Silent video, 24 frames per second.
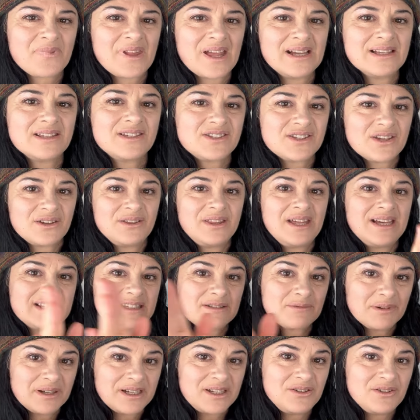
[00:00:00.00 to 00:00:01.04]
And so
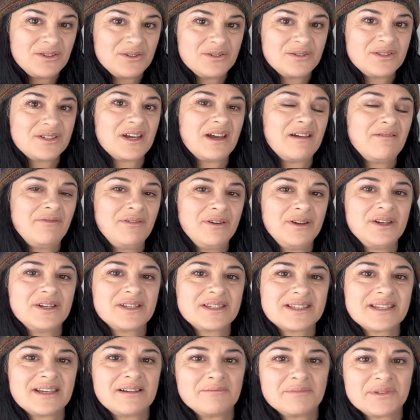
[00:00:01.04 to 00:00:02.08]
that's where you
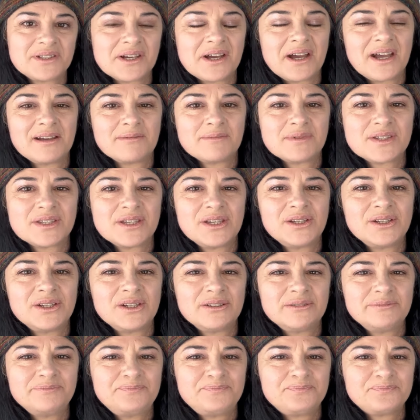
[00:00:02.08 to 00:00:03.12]
divert sometimes, you
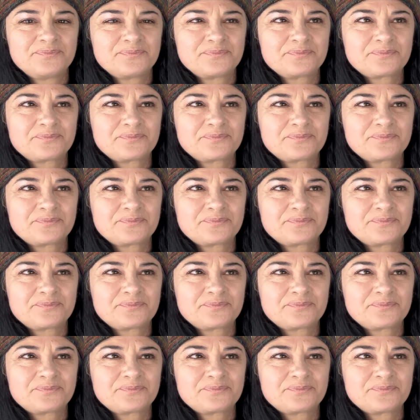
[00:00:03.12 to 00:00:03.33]
know?